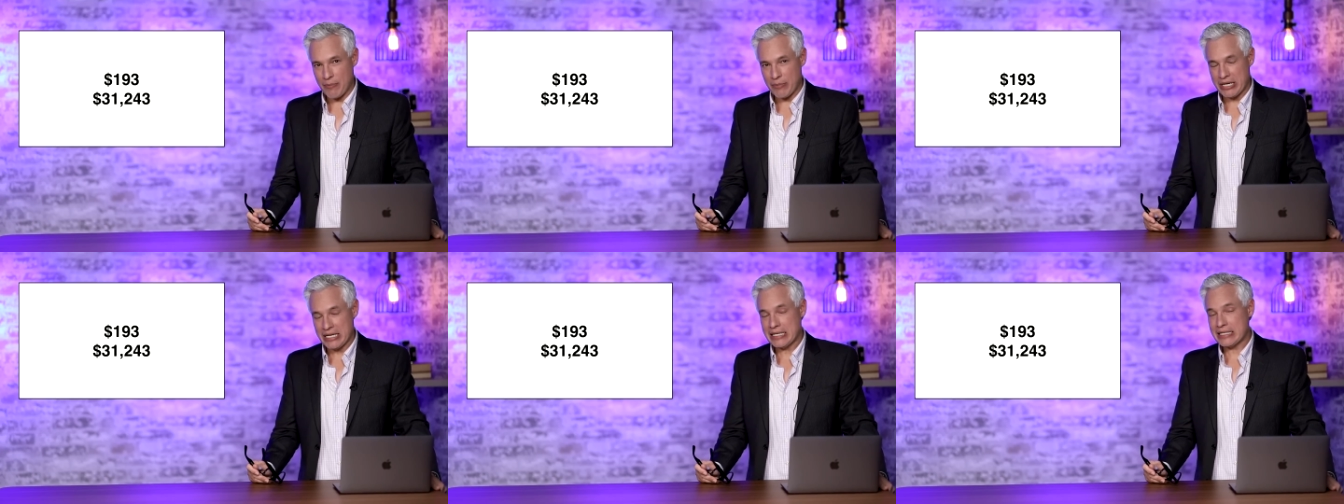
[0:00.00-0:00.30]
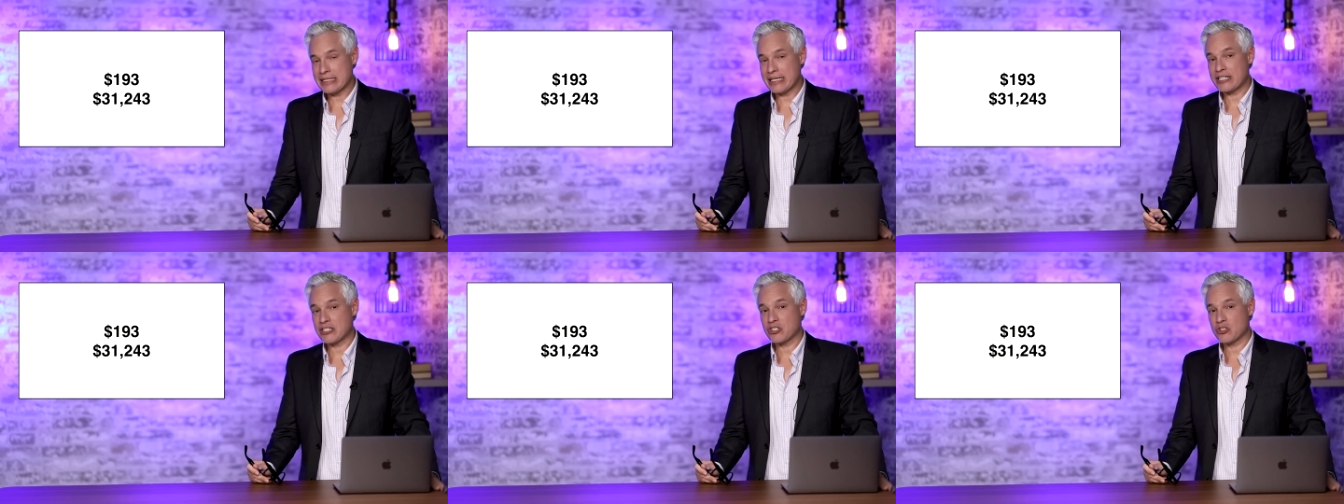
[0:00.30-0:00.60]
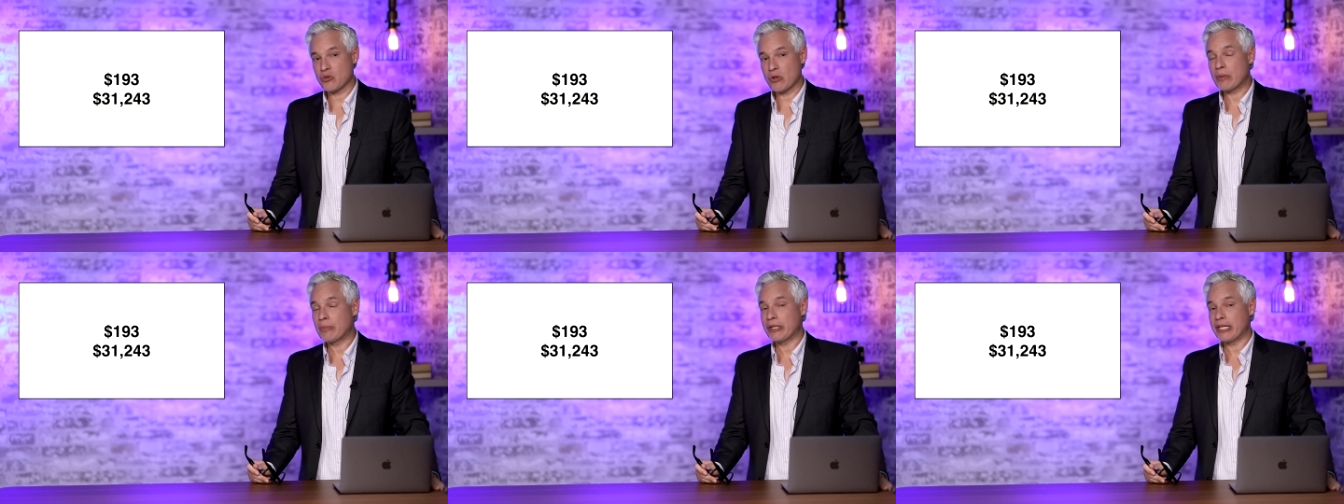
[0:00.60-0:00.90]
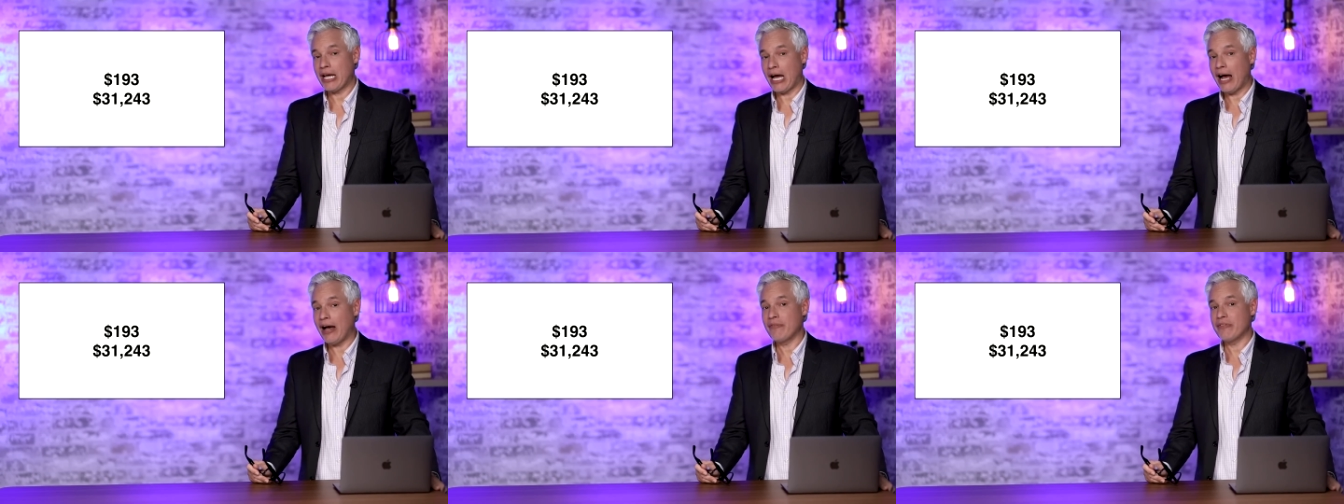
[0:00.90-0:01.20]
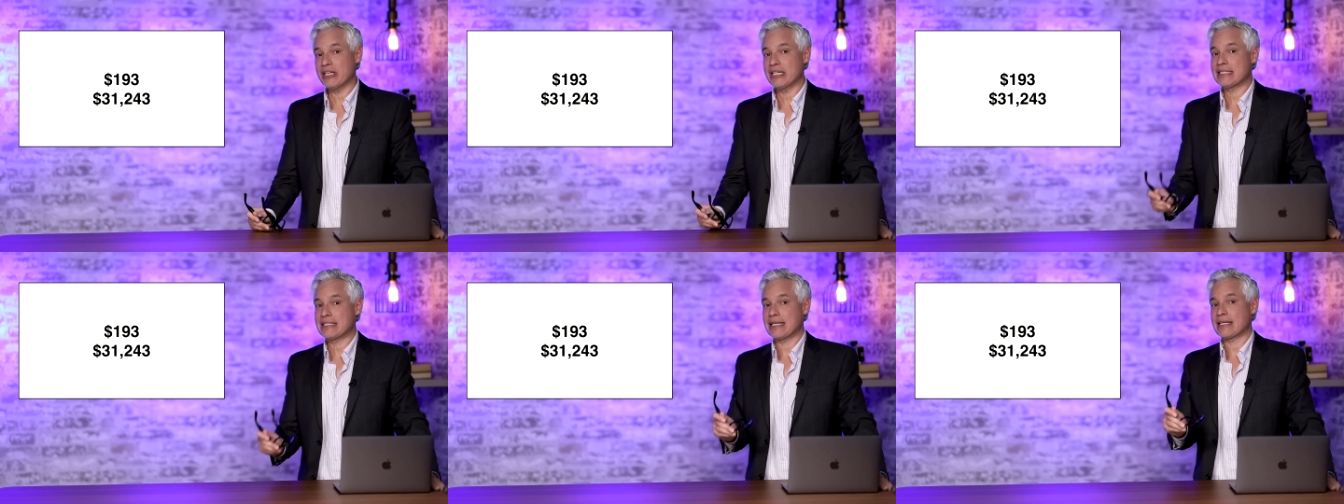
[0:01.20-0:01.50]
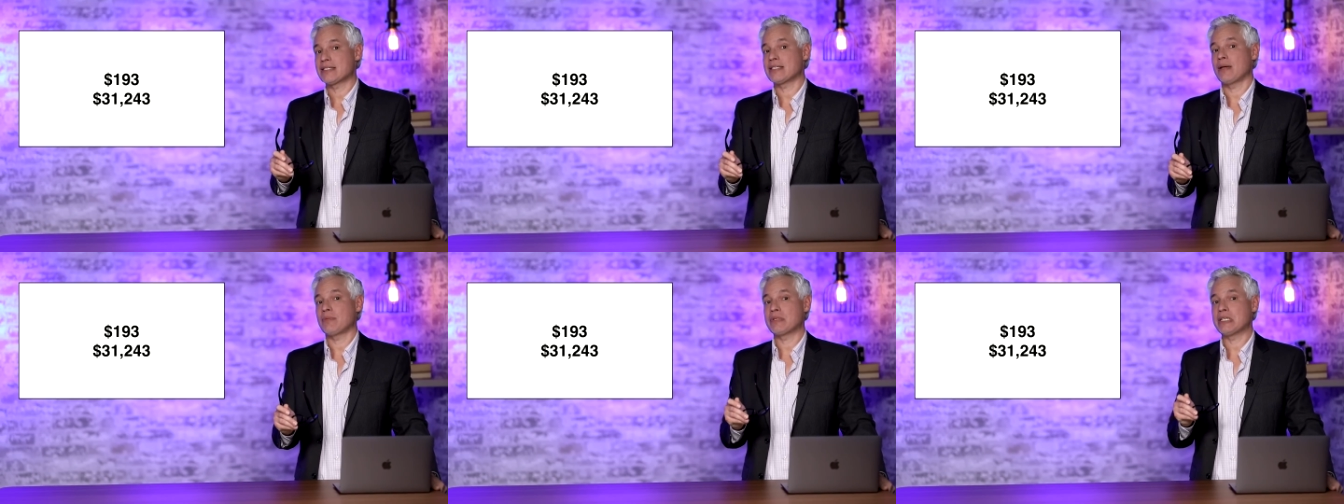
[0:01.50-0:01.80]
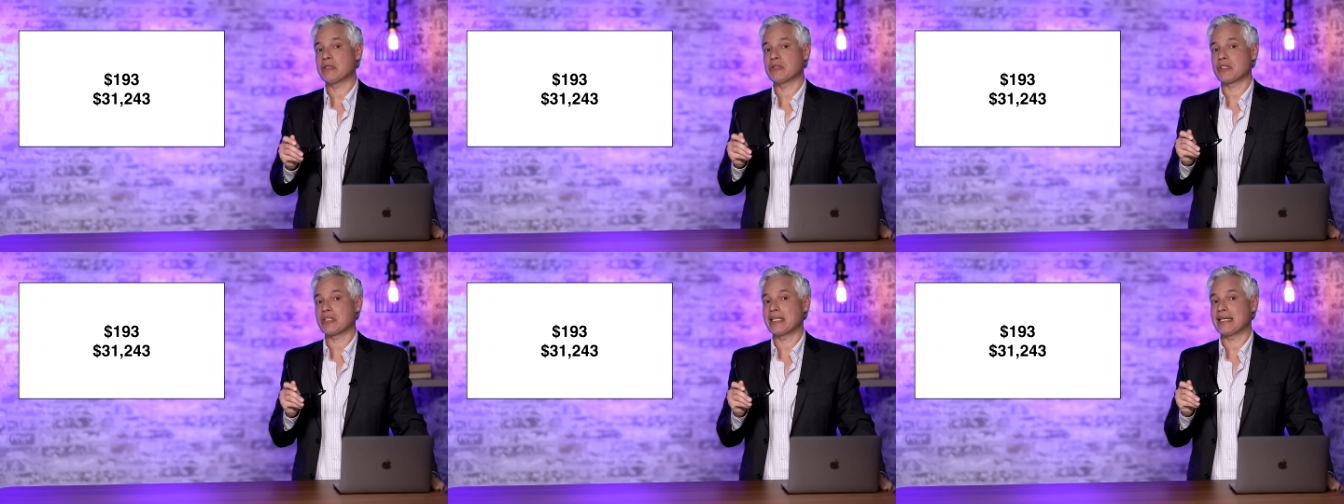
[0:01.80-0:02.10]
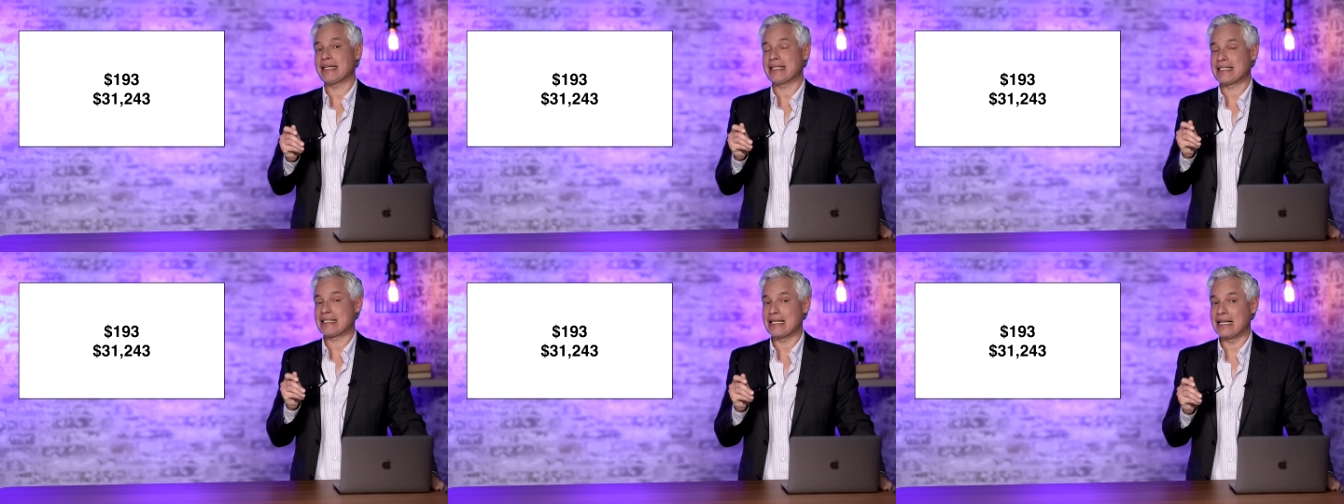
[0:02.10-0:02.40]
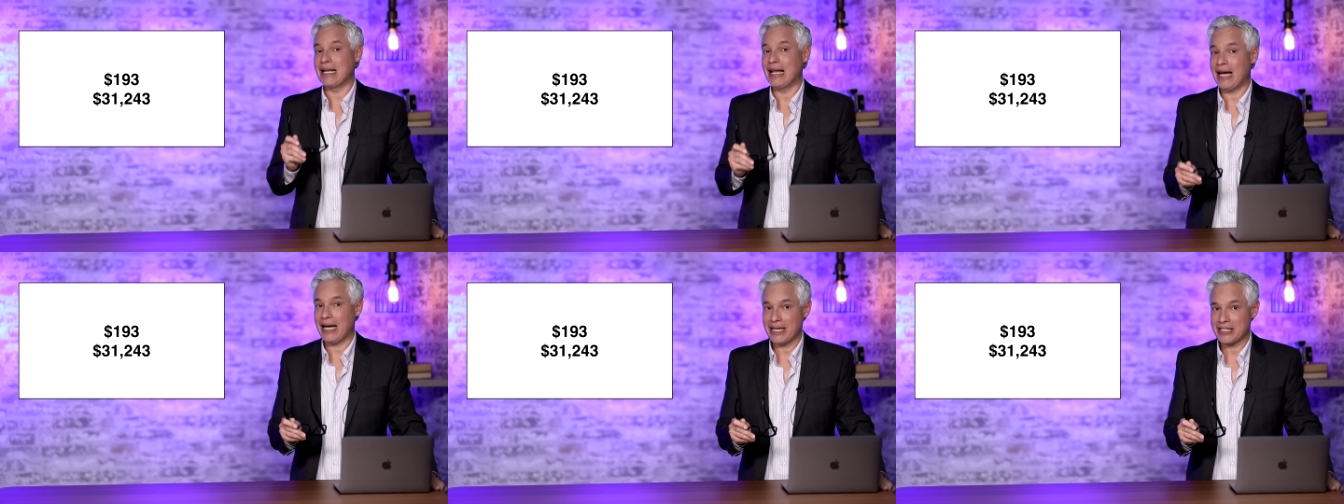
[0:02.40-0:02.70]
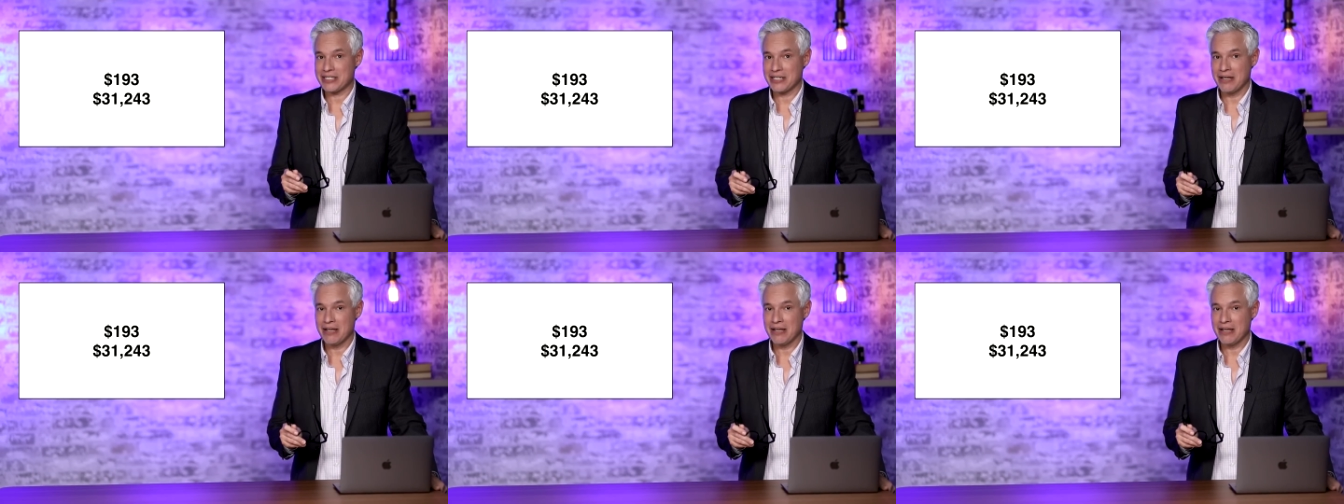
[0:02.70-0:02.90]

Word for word: It is extremely obvious, except here's the thing it's not.